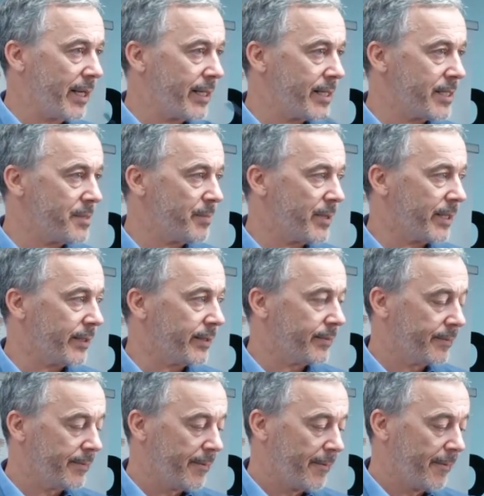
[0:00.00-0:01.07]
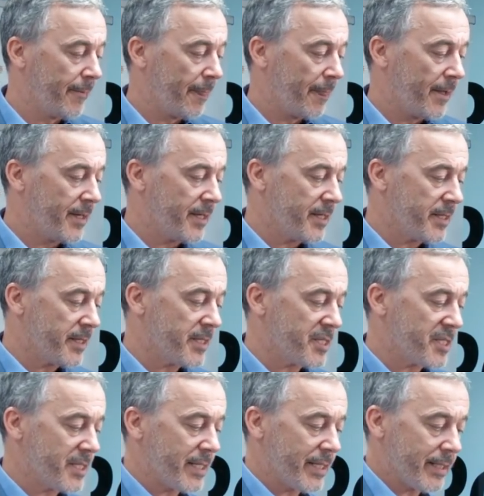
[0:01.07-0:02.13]
that aspect. The
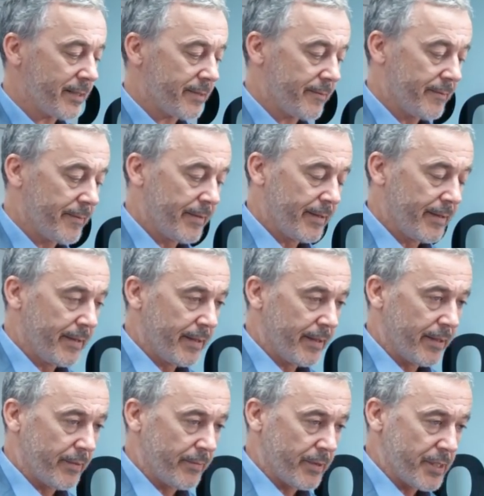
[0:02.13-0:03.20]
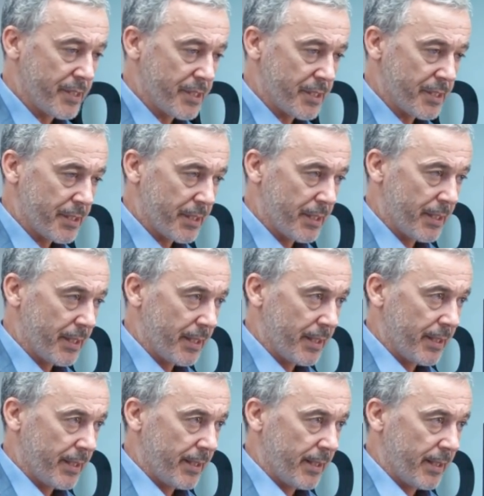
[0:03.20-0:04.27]
state, there was
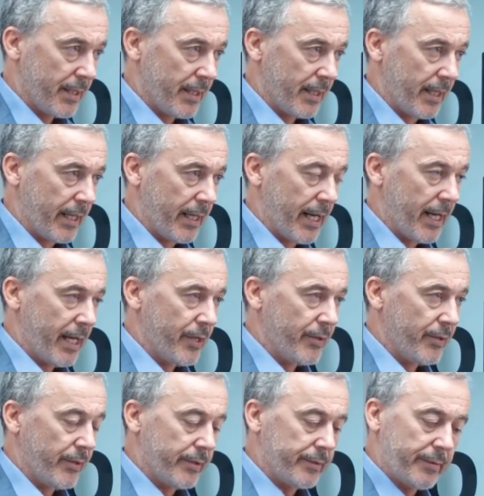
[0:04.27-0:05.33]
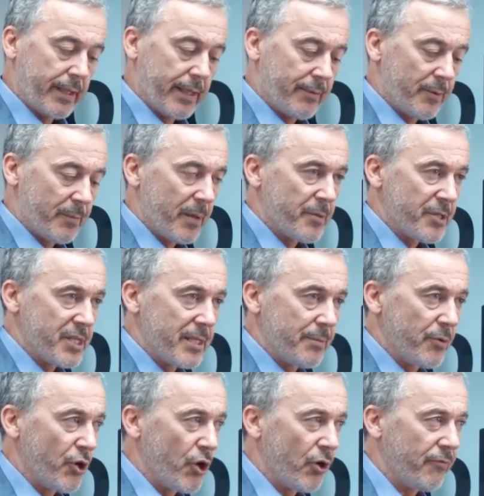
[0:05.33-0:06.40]
a guy on, can't remember his
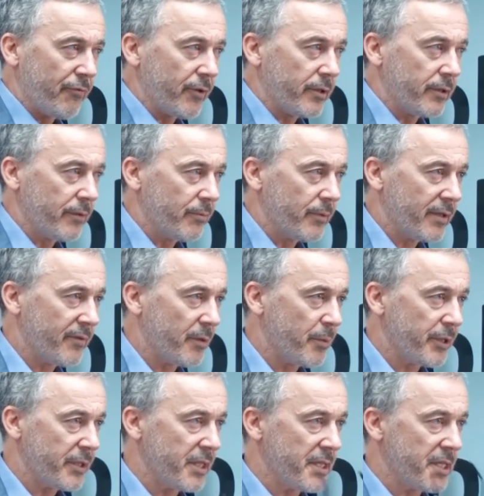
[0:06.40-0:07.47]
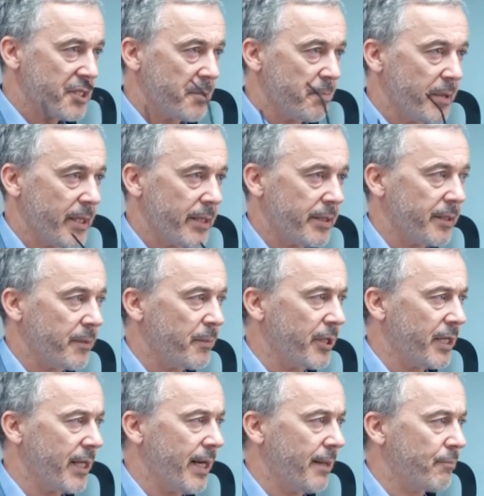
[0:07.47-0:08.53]
name, Knopfler, whatever, about that disappeared,
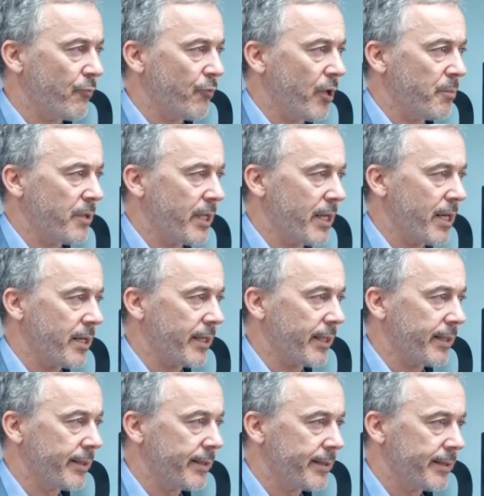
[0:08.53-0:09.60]
by Captain Robert Narek.